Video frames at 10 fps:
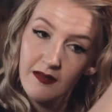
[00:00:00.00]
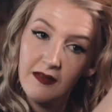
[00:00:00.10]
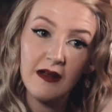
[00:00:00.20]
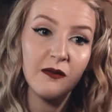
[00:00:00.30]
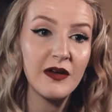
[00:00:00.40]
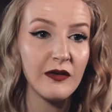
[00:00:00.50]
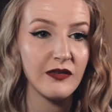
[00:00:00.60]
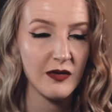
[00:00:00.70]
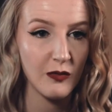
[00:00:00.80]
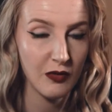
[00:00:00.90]
There we go,
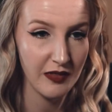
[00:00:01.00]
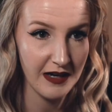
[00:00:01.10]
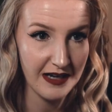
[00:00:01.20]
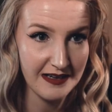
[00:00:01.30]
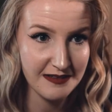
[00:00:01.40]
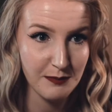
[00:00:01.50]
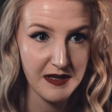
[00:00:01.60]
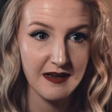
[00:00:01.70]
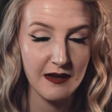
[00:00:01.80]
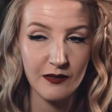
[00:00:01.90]
so we're on the last
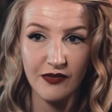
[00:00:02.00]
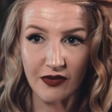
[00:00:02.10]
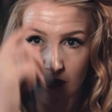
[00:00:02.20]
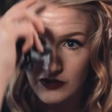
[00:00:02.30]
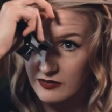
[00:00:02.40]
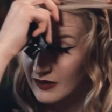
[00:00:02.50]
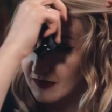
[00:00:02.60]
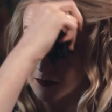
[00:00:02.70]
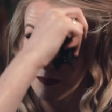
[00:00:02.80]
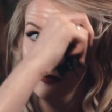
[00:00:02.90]
bit now. So I do
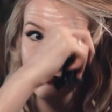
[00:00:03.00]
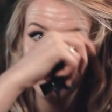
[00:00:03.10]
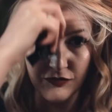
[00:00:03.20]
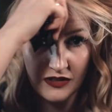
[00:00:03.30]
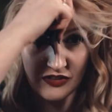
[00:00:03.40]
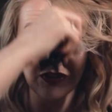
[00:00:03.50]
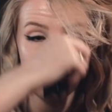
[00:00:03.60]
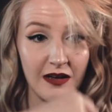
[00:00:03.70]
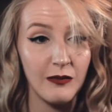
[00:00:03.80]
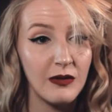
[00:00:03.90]
have a bit of a fringe
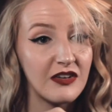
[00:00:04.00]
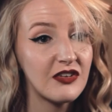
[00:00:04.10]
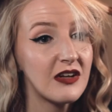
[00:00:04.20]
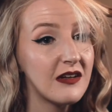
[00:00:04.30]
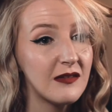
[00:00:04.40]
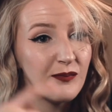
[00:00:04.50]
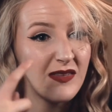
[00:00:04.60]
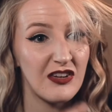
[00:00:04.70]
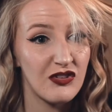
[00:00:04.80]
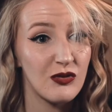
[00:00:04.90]
here which
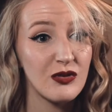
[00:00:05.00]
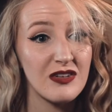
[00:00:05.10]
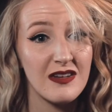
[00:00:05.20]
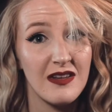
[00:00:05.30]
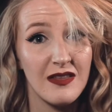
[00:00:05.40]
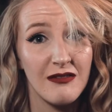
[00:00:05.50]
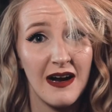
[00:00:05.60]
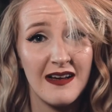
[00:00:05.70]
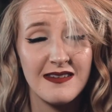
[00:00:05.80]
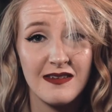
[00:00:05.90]
is shorter than the
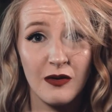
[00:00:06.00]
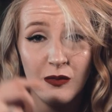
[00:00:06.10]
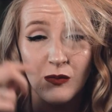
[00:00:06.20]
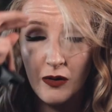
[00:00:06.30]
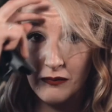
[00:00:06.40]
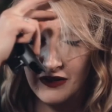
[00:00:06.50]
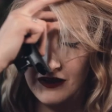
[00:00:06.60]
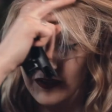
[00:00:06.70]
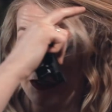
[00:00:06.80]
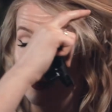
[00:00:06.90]
rest, so what I'm going
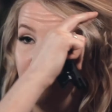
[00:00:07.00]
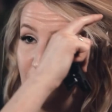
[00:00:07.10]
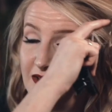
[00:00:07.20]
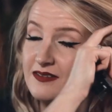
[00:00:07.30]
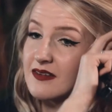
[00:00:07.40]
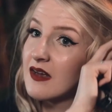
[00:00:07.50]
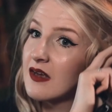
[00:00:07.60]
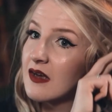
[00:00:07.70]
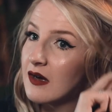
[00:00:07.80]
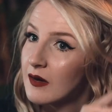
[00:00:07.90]
to do is
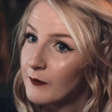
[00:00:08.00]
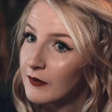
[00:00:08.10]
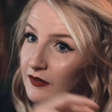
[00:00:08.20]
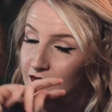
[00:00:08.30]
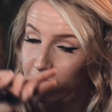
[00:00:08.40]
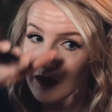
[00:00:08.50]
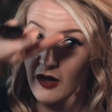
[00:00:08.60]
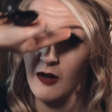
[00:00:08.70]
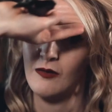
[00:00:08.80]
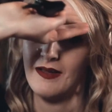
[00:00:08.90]
I'm going to
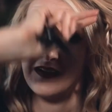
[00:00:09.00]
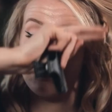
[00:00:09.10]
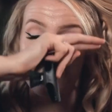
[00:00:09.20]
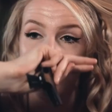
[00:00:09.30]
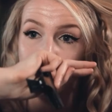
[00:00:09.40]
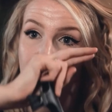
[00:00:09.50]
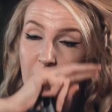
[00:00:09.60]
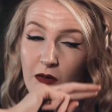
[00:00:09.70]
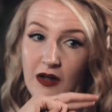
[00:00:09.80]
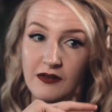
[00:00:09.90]
curl that to sort of
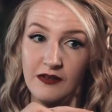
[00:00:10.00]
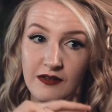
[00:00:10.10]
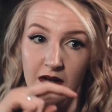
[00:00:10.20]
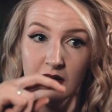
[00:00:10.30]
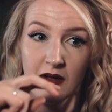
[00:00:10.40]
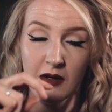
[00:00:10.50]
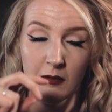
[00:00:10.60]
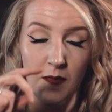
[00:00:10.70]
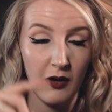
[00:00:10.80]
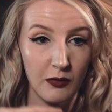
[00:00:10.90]
go under,
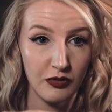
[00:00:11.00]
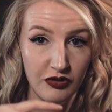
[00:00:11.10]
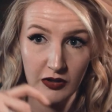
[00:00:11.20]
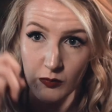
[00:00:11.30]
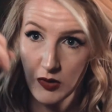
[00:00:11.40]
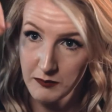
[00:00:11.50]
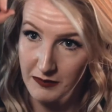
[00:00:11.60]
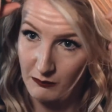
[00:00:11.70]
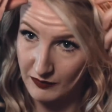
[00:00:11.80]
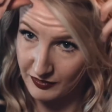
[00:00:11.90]
but I will show you what I
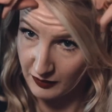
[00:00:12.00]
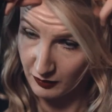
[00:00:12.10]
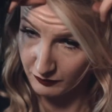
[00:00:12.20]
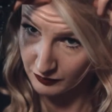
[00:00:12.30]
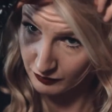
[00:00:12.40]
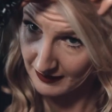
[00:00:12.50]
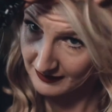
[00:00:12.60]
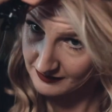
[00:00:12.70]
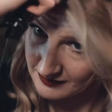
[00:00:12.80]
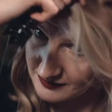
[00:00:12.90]
mean with the over
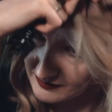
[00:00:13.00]
directing.